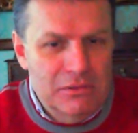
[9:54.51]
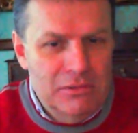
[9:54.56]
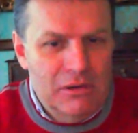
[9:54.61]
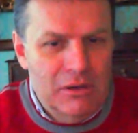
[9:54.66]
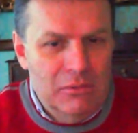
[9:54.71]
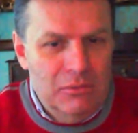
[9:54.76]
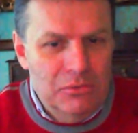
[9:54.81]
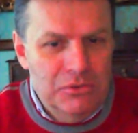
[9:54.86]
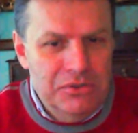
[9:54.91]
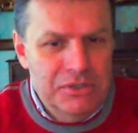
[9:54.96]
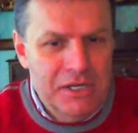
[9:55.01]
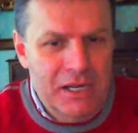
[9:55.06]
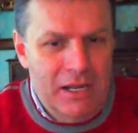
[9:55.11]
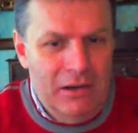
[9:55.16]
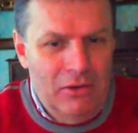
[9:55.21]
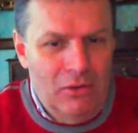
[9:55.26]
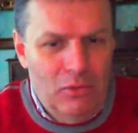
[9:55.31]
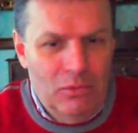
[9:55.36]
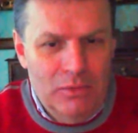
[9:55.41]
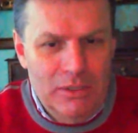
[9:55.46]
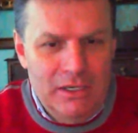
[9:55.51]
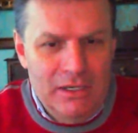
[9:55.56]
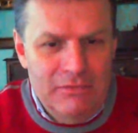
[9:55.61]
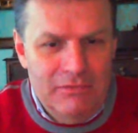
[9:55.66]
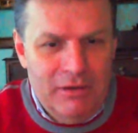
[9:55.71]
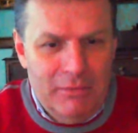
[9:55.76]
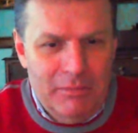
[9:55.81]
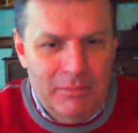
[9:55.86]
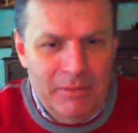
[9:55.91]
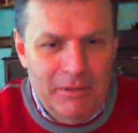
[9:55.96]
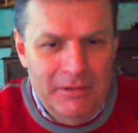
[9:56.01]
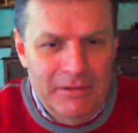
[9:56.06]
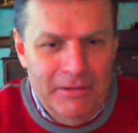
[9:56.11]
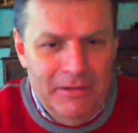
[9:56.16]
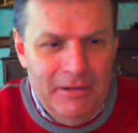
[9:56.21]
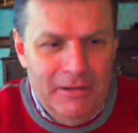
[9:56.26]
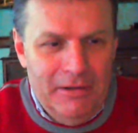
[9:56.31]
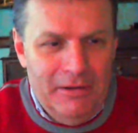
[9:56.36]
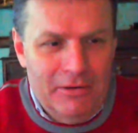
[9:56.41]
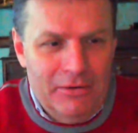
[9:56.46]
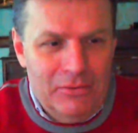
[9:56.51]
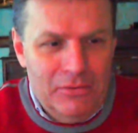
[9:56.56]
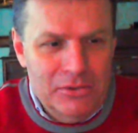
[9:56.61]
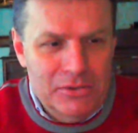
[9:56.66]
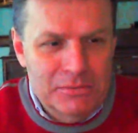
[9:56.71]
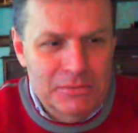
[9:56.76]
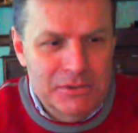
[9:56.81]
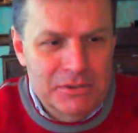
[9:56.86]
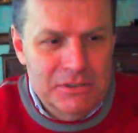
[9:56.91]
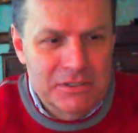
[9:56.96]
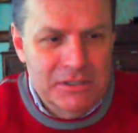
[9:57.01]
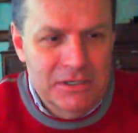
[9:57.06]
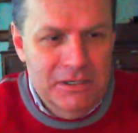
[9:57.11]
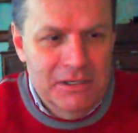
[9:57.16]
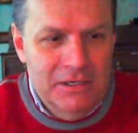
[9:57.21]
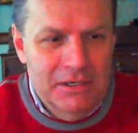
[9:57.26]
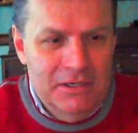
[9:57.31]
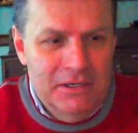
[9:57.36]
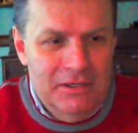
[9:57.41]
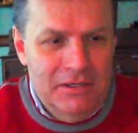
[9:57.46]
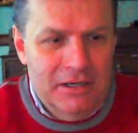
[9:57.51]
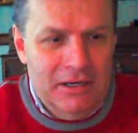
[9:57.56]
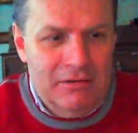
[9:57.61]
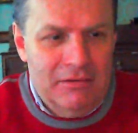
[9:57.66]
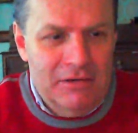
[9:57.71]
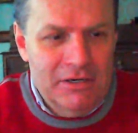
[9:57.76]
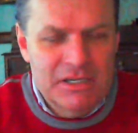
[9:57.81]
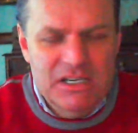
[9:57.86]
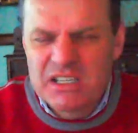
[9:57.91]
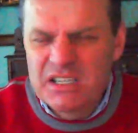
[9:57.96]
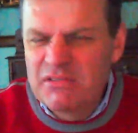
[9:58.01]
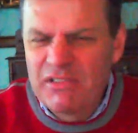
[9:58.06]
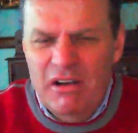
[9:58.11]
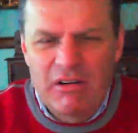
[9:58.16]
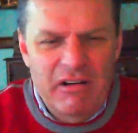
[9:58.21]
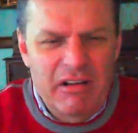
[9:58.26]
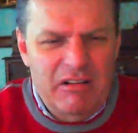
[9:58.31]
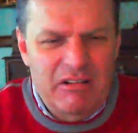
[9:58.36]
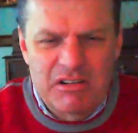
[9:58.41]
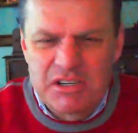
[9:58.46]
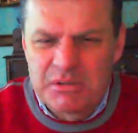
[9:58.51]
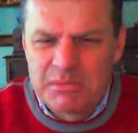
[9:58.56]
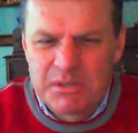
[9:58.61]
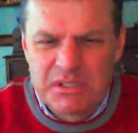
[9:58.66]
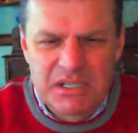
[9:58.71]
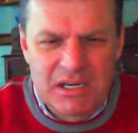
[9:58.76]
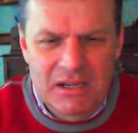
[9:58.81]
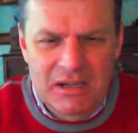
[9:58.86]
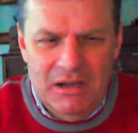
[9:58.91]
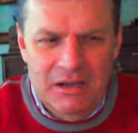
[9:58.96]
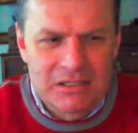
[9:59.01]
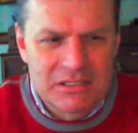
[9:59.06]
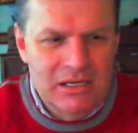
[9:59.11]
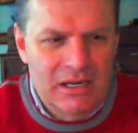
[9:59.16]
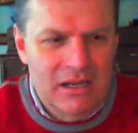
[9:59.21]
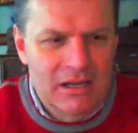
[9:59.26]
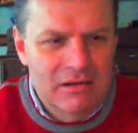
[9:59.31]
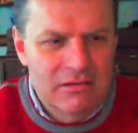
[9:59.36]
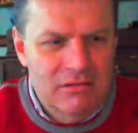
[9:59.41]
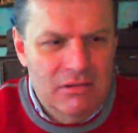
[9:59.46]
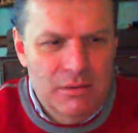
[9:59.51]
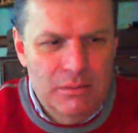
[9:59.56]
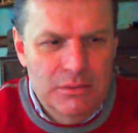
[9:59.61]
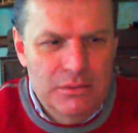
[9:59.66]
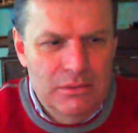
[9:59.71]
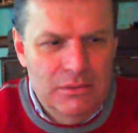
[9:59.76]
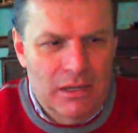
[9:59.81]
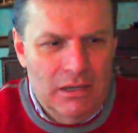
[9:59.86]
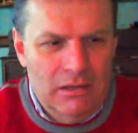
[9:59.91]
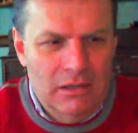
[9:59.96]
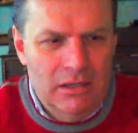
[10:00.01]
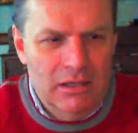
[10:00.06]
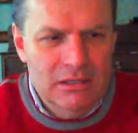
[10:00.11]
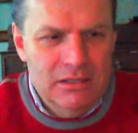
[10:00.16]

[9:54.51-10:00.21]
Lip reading: We'll see how long we leave up our Christmas decorations. It's a very Christmassy castle. I agree with you, Lucky.